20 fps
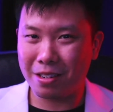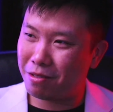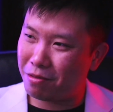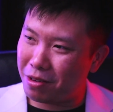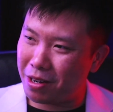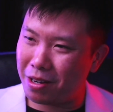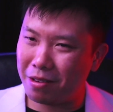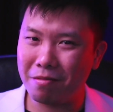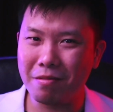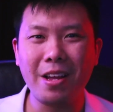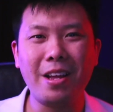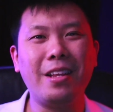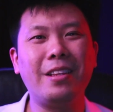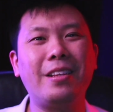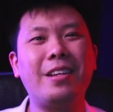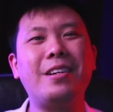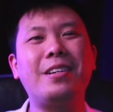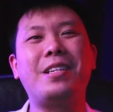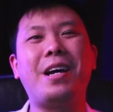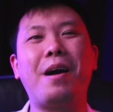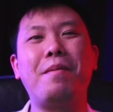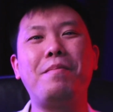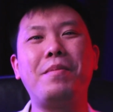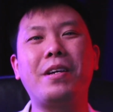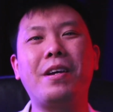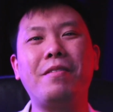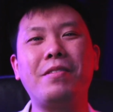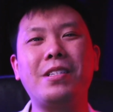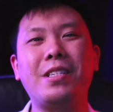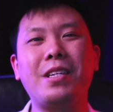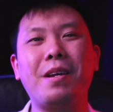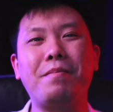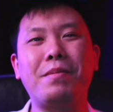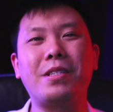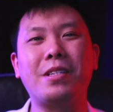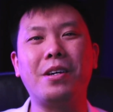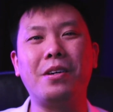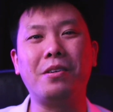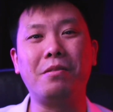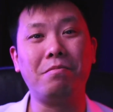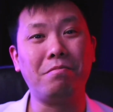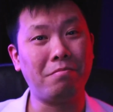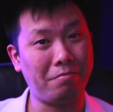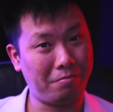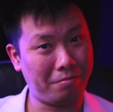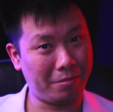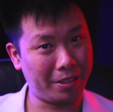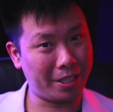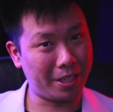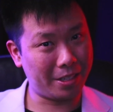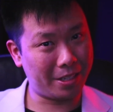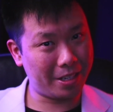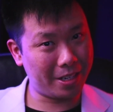Well, they're the topic of this episode. Because